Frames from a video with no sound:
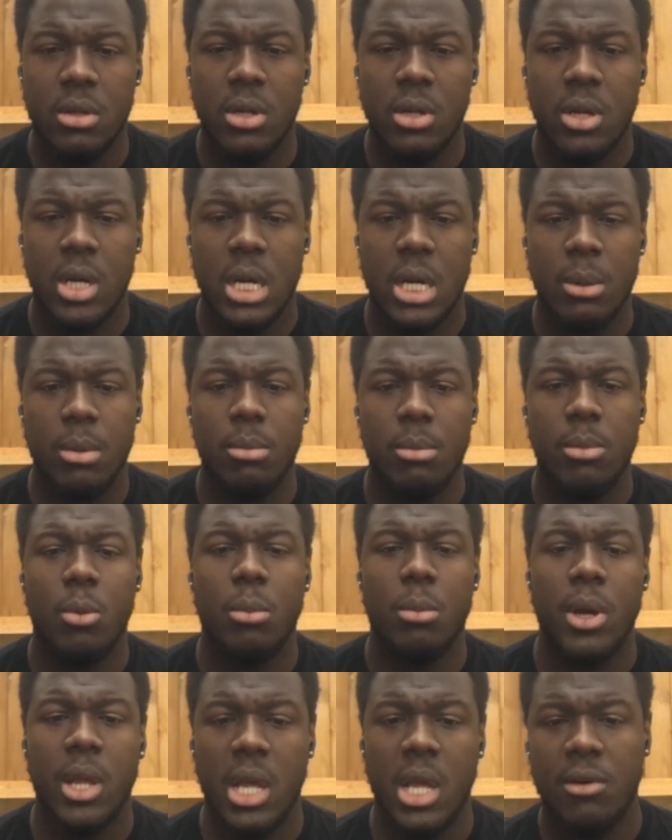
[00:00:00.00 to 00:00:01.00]

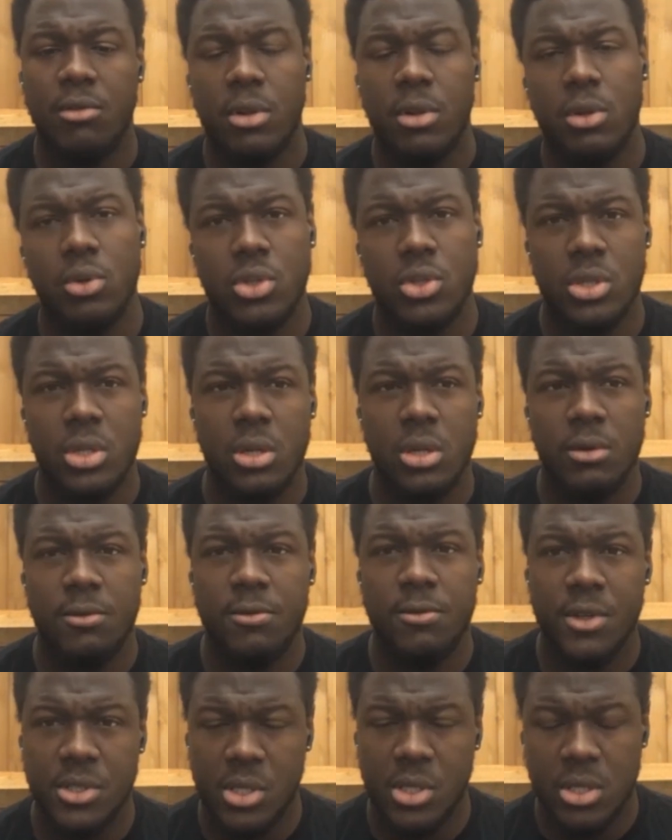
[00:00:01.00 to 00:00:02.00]
about my evolution in
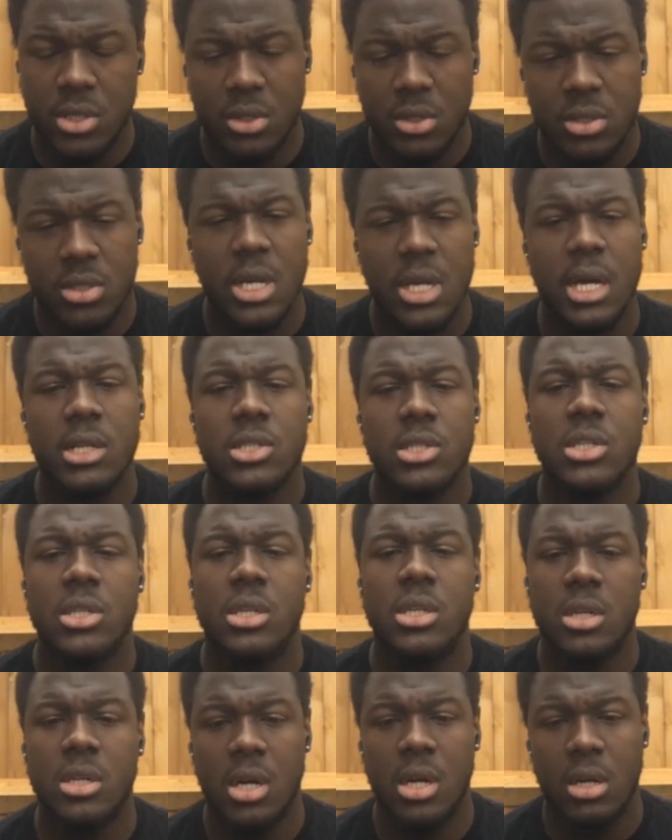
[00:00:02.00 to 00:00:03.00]
physical
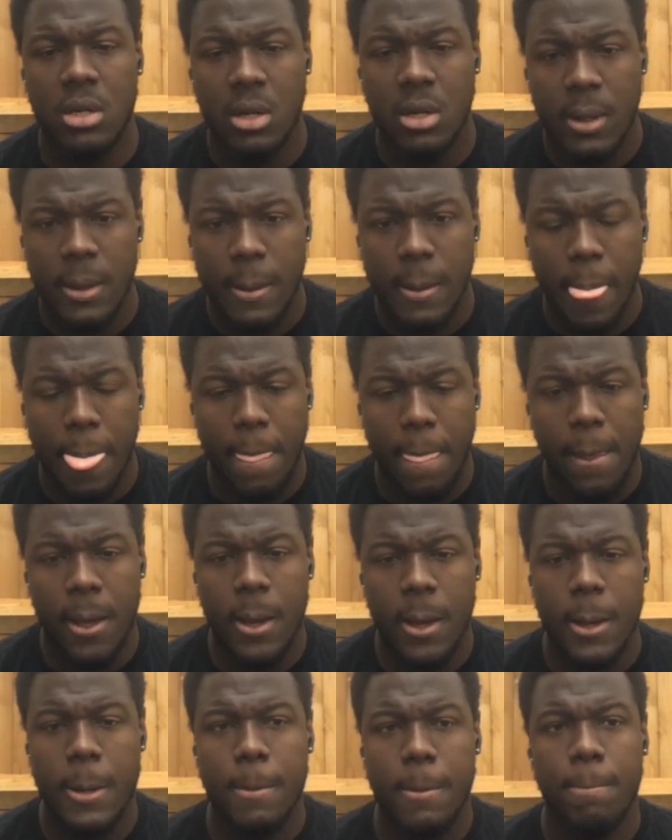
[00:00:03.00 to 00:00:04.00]
stature
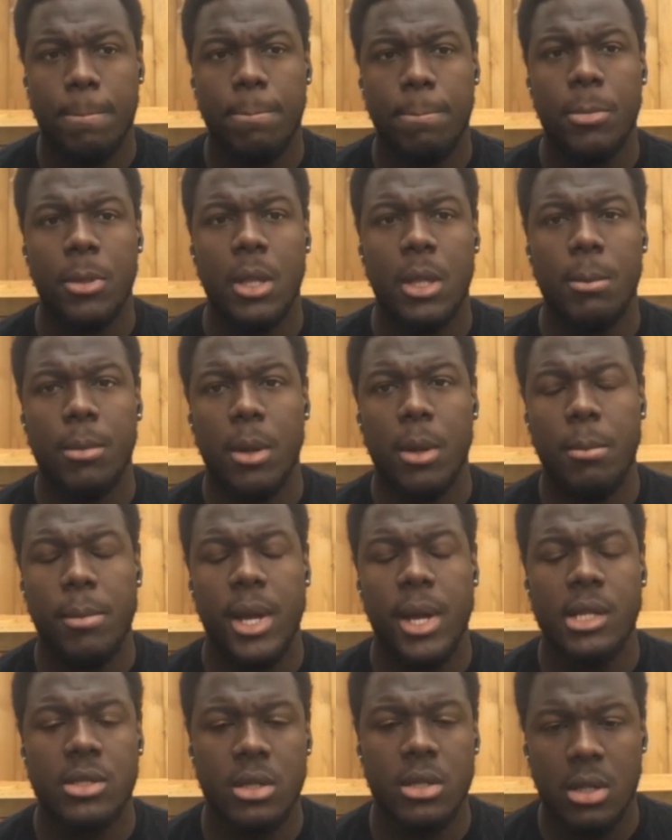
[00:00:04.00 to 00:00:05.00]
and my
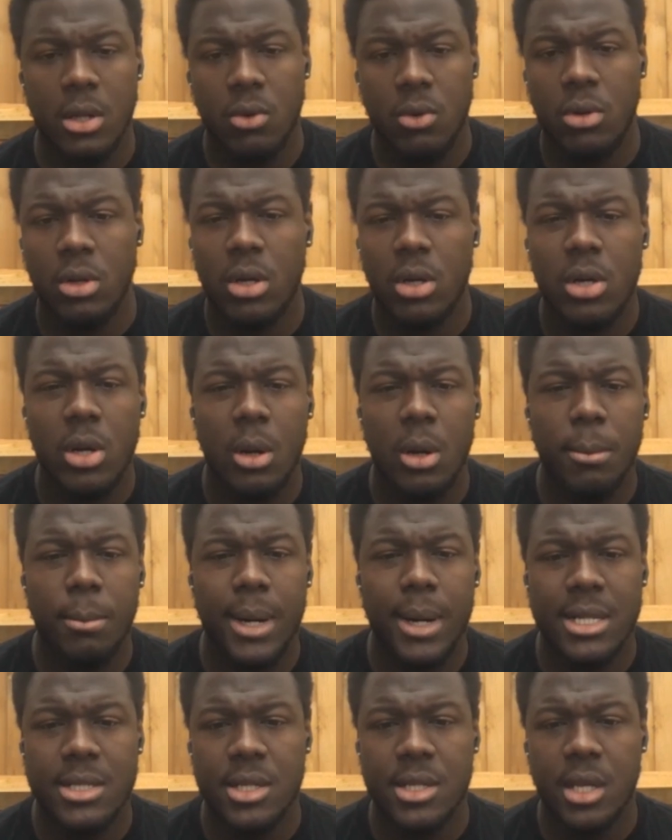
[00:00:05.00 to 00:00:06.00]
mental outlook on
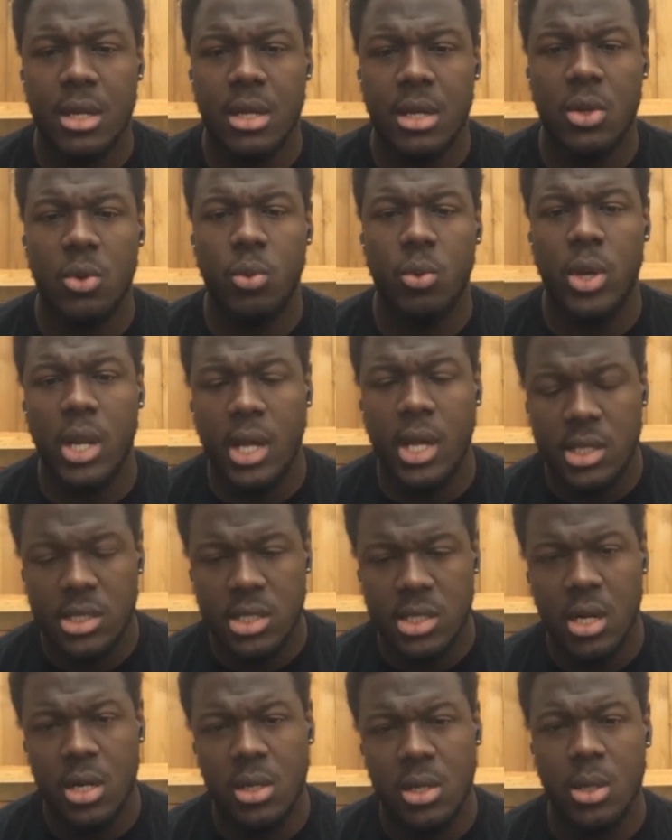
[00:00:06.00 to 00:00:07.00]
batting and the way that I
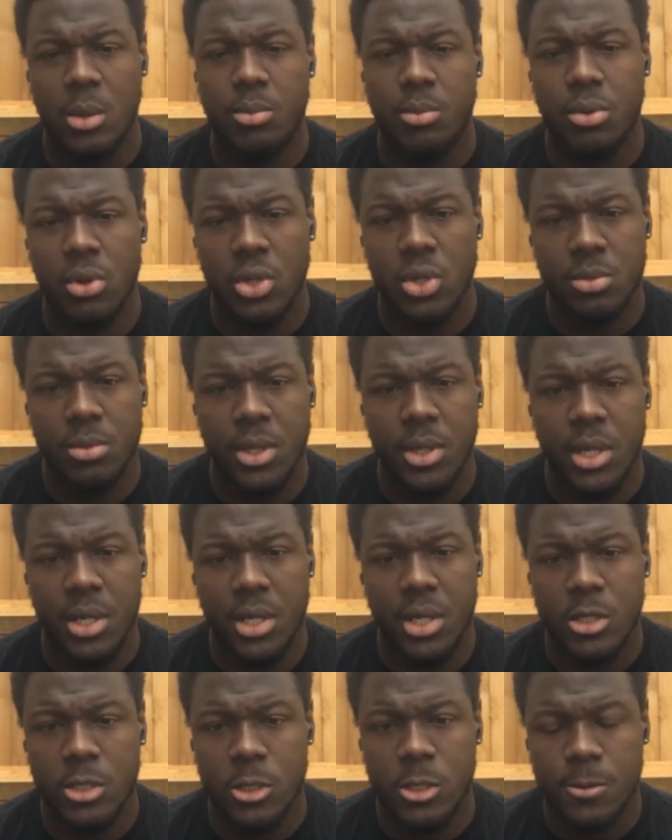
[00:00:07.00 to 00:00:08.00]
started to approach my
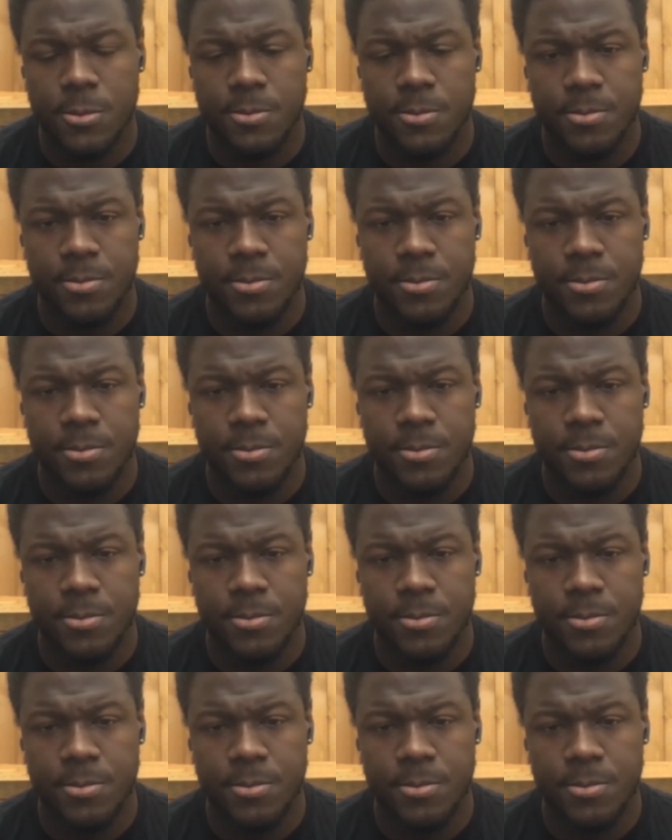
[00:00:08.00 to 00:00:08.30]
innings.